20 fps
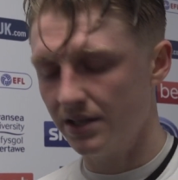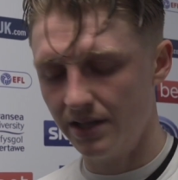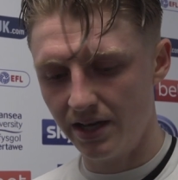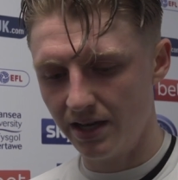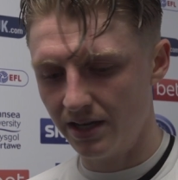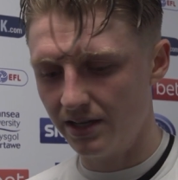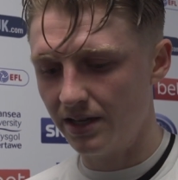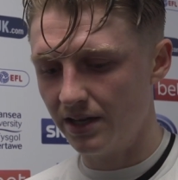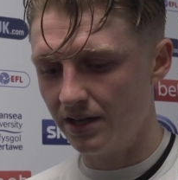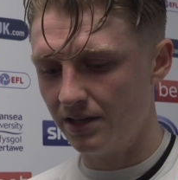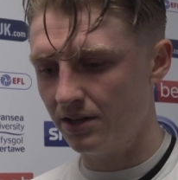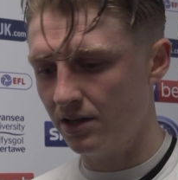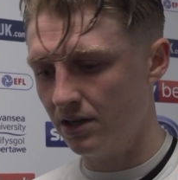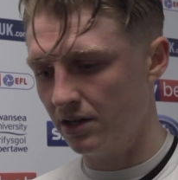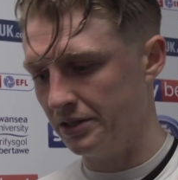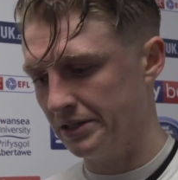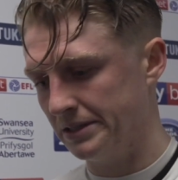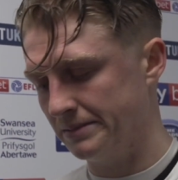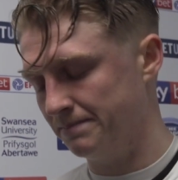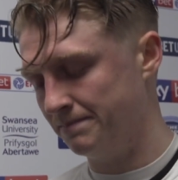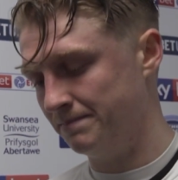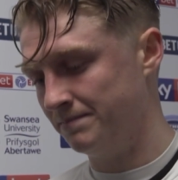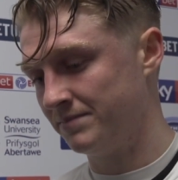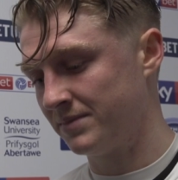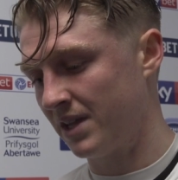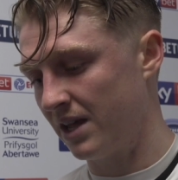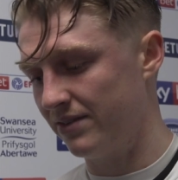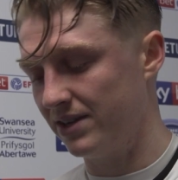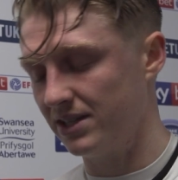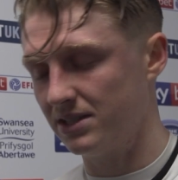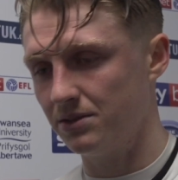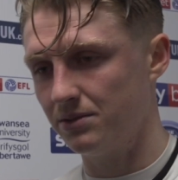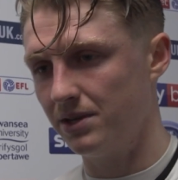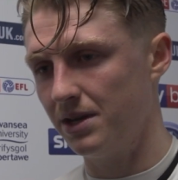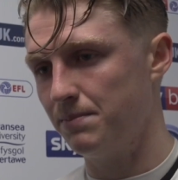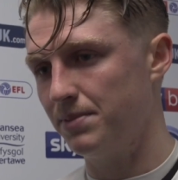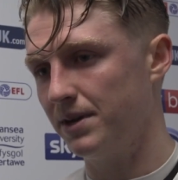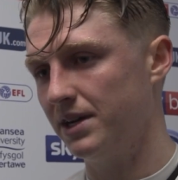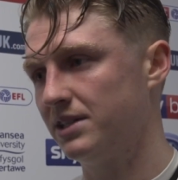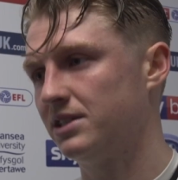Yeah, yeah, no, um, I've had to
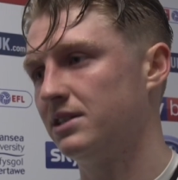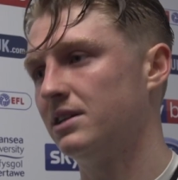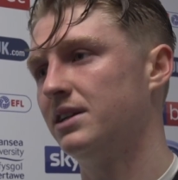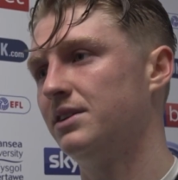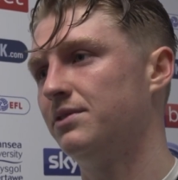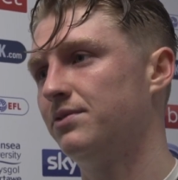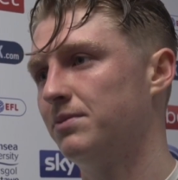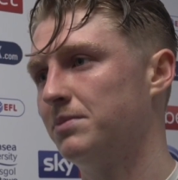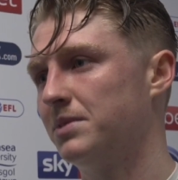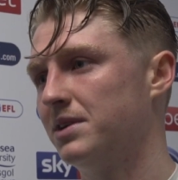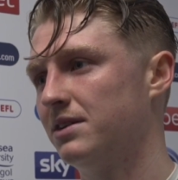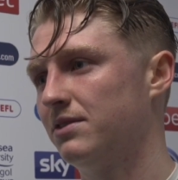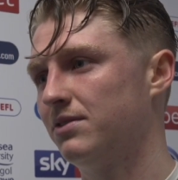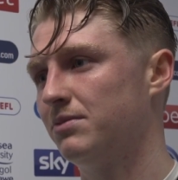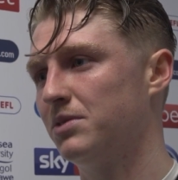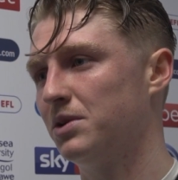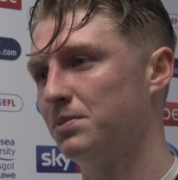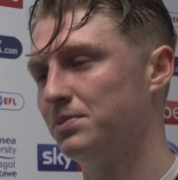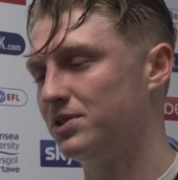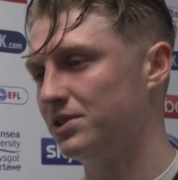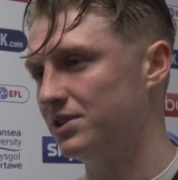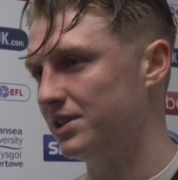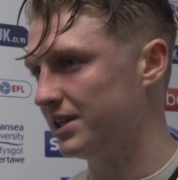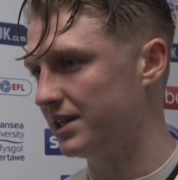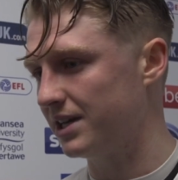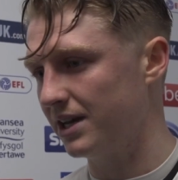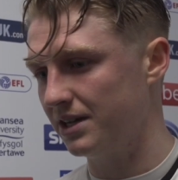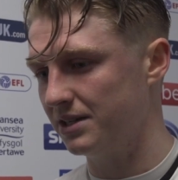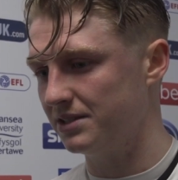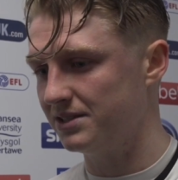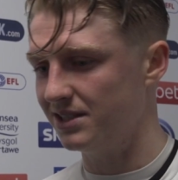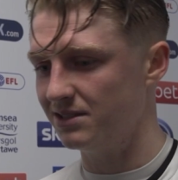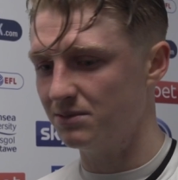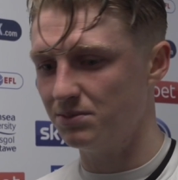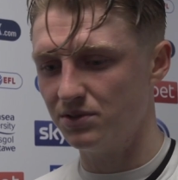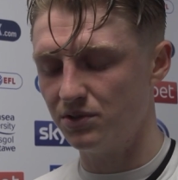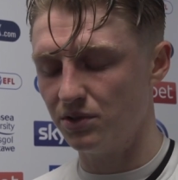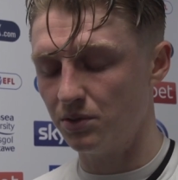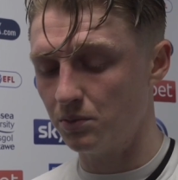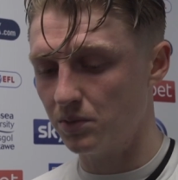wait patiently for my, for my opportunity again. The team's
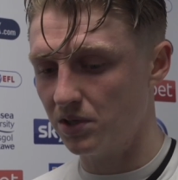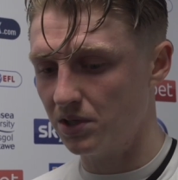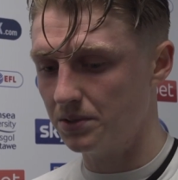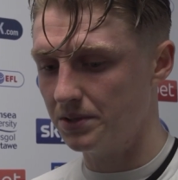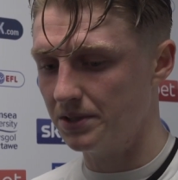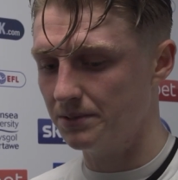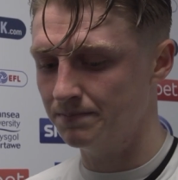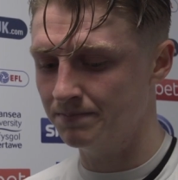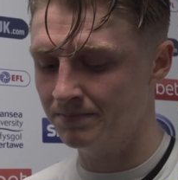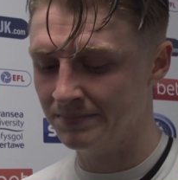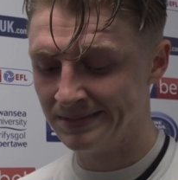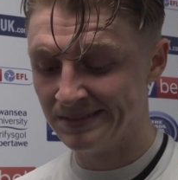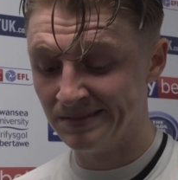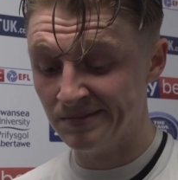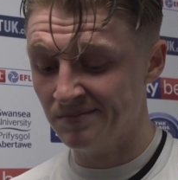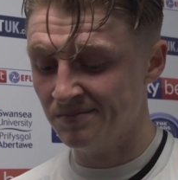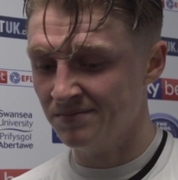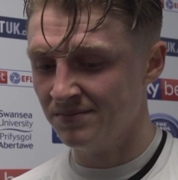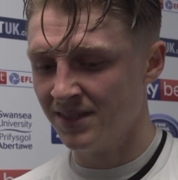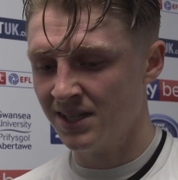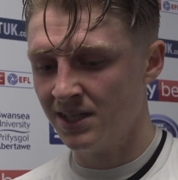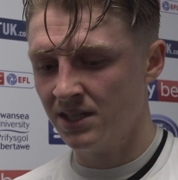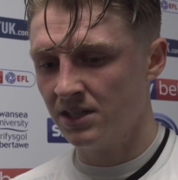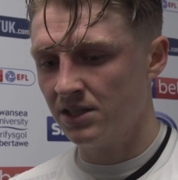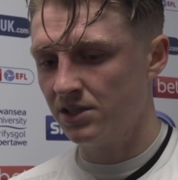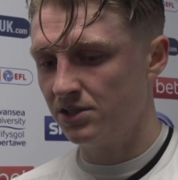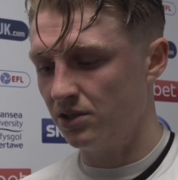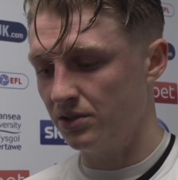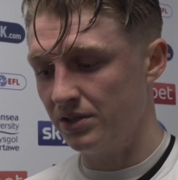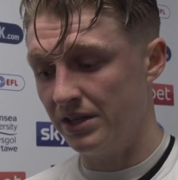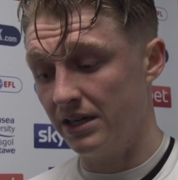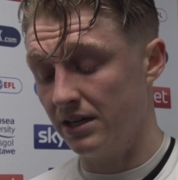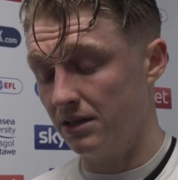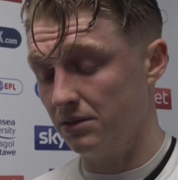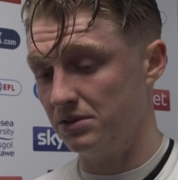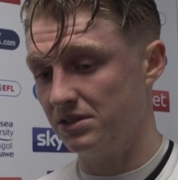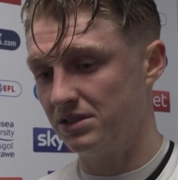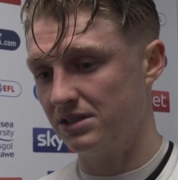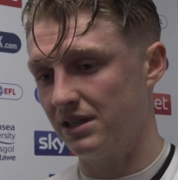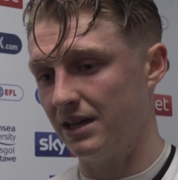been doing well. Um, So yeah, I
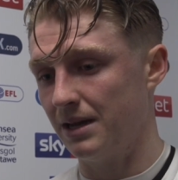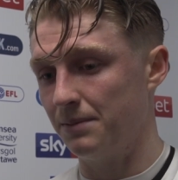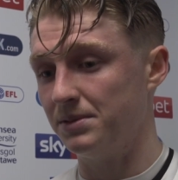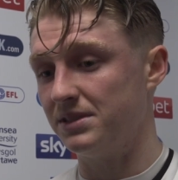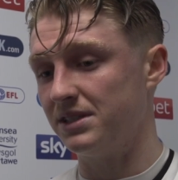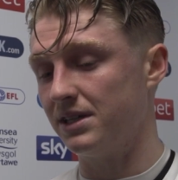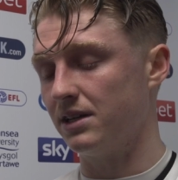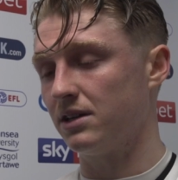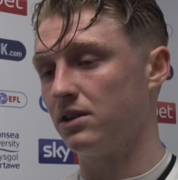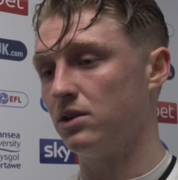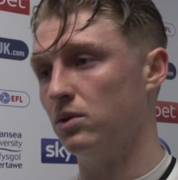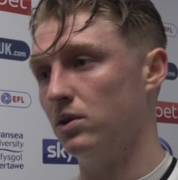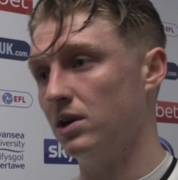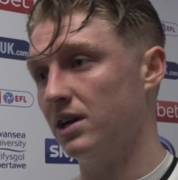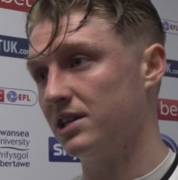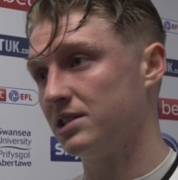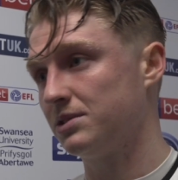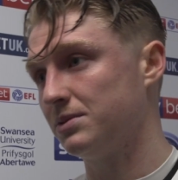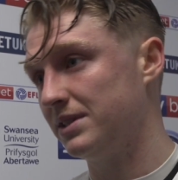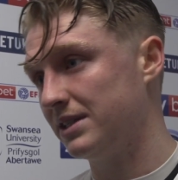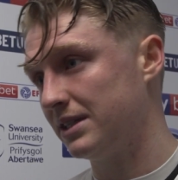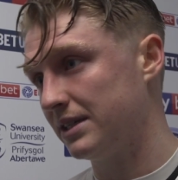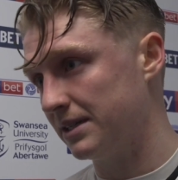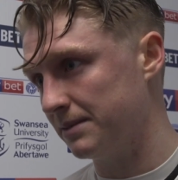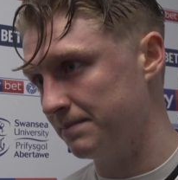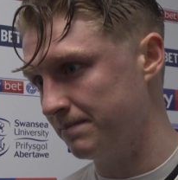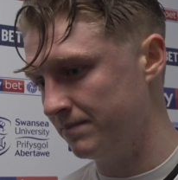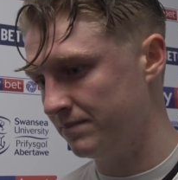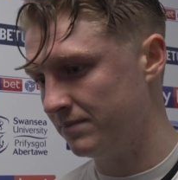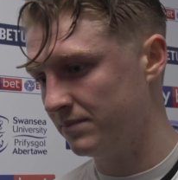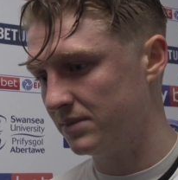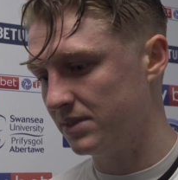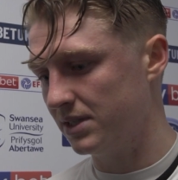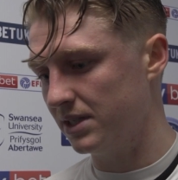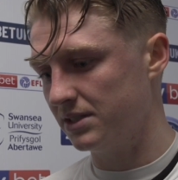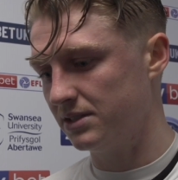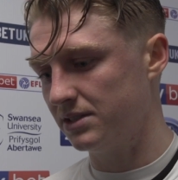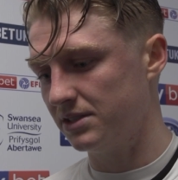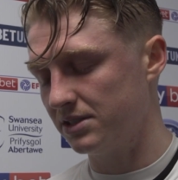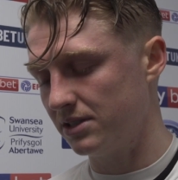was happy to get the call last week um,
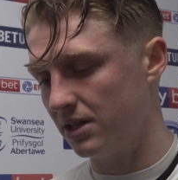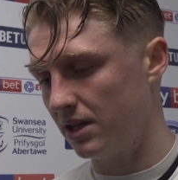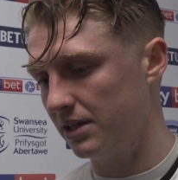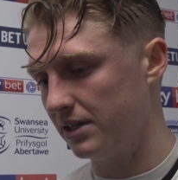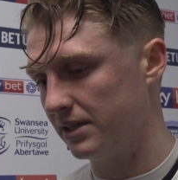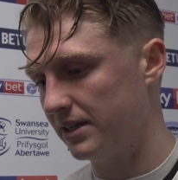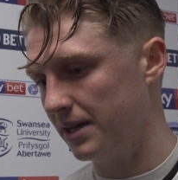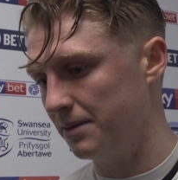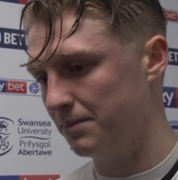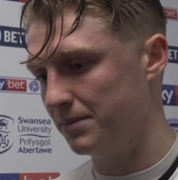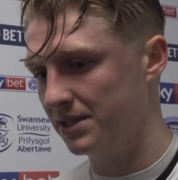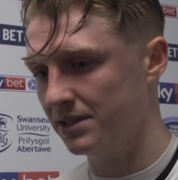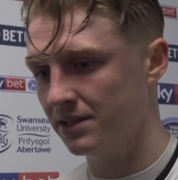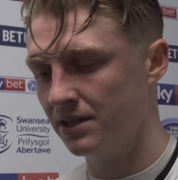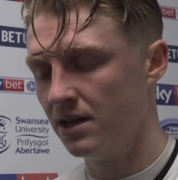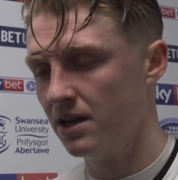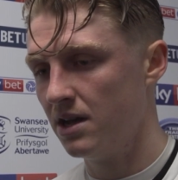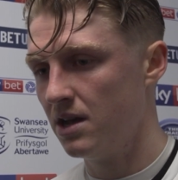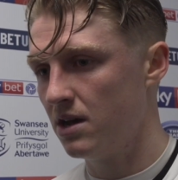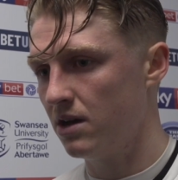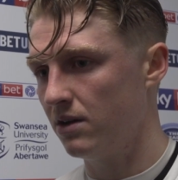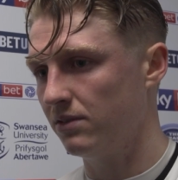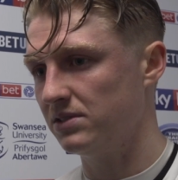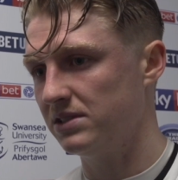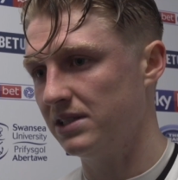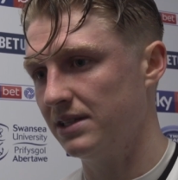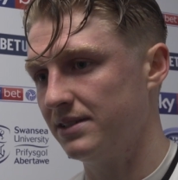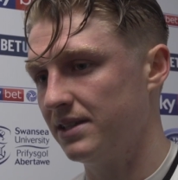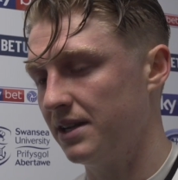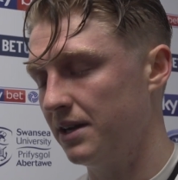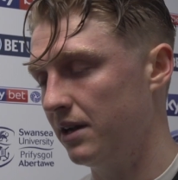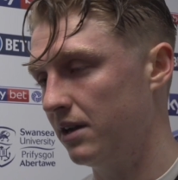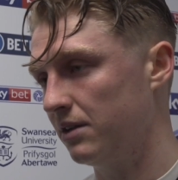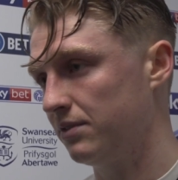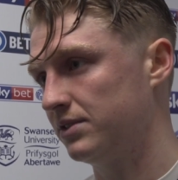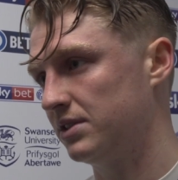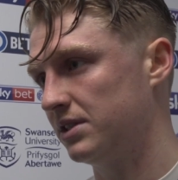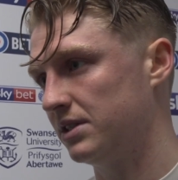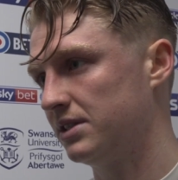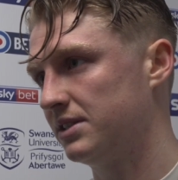to start the game, and obviously I've done
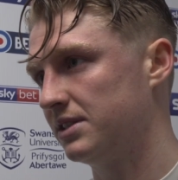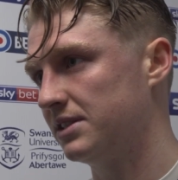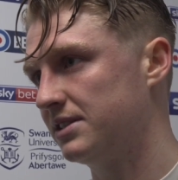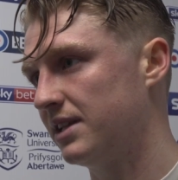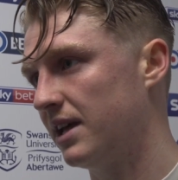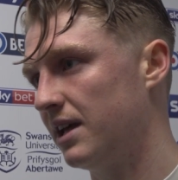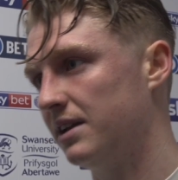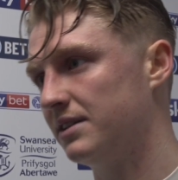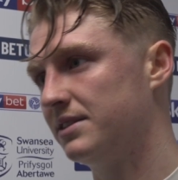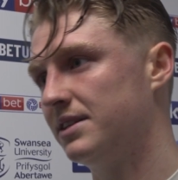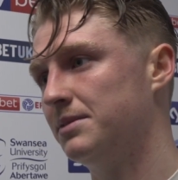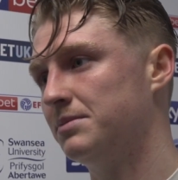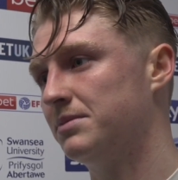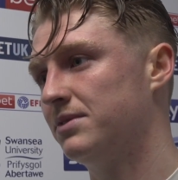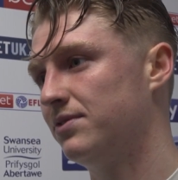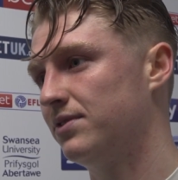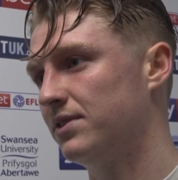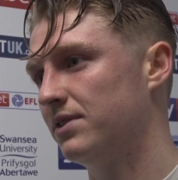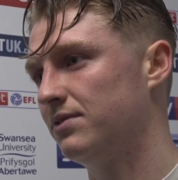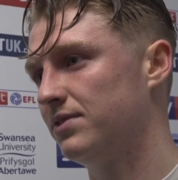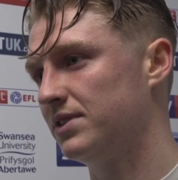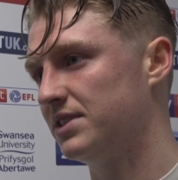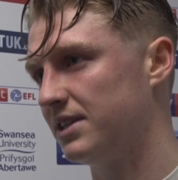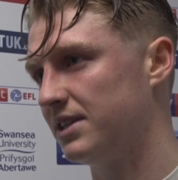enough to, to stay in the team for, for